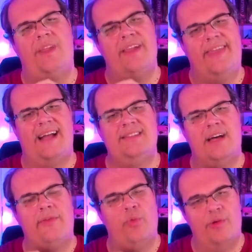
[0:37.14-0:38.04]
That
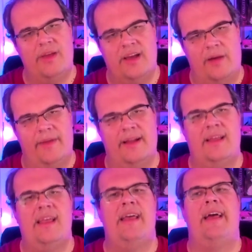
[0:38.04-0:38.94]
stuff will be coming.
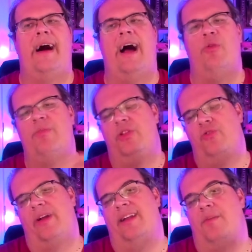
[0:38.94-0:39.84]
I will be
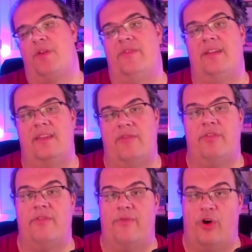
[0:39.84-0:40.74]
doing it in a bit of a
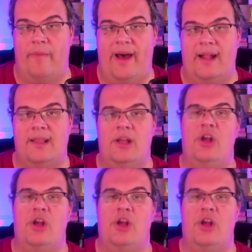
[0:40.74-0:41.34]
different format,